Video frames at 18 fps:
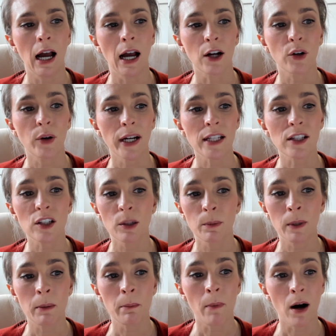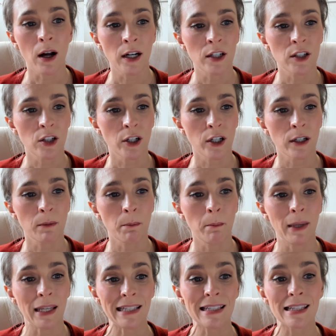Grades could be monitored
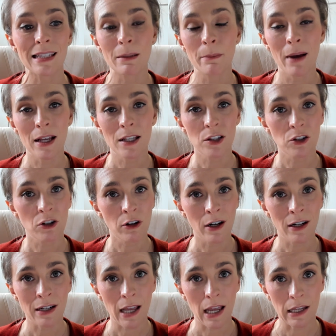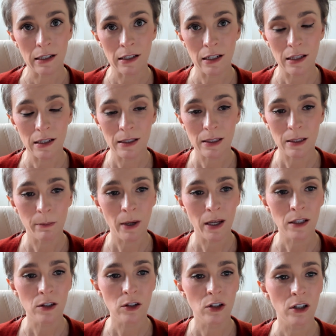mid semester and end of the
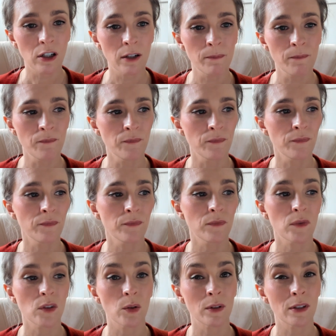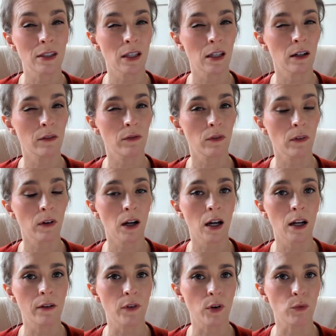semester. So instead of
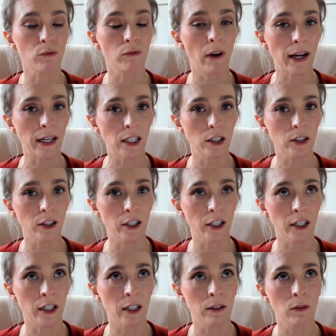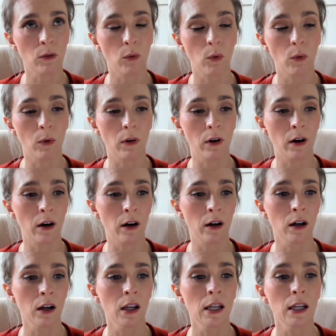kind of a regular
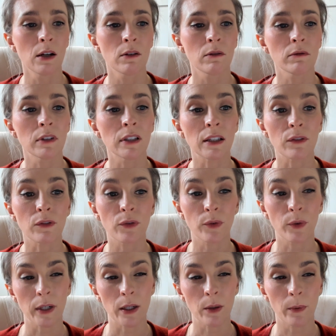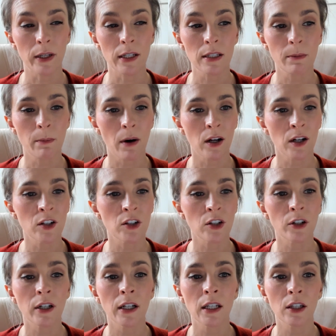or really frequent
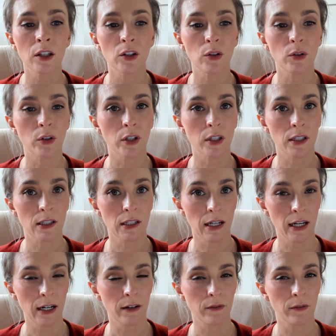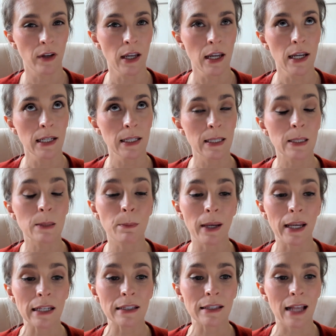monitoring, you could kind of
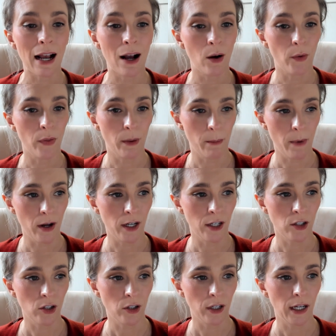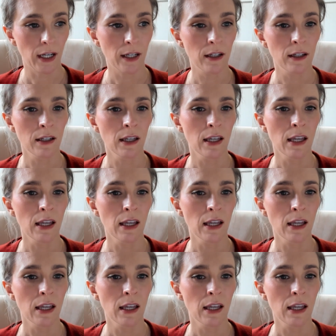space out the monitoring.